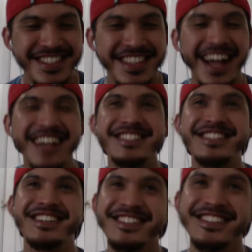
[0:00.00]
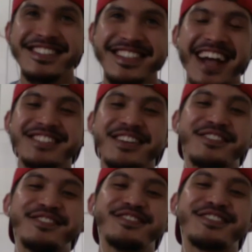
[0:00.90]
That's a
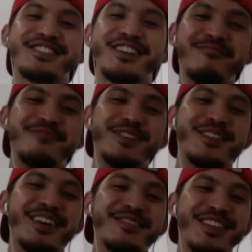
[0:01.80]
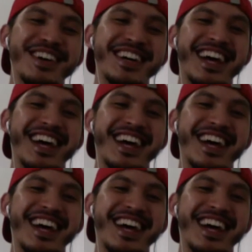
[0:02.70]
good combo. I'm not gonna